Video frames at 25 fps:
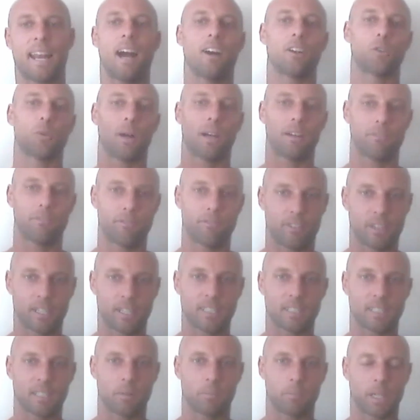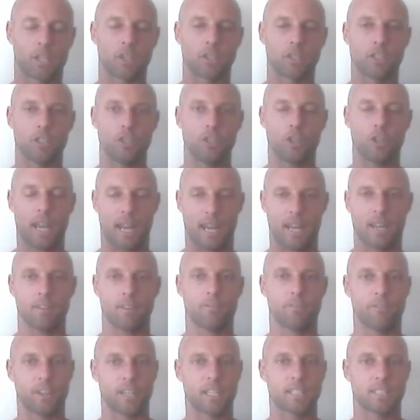and how do I fix it? Because you
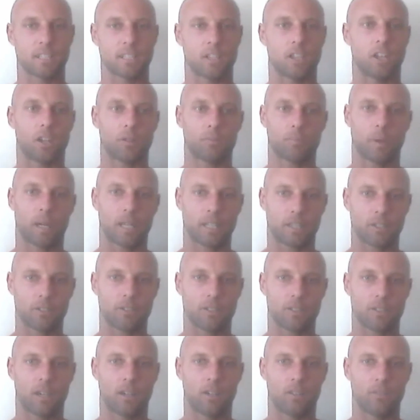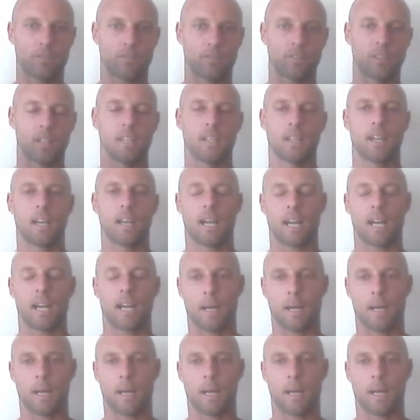can fix a lot by yourself.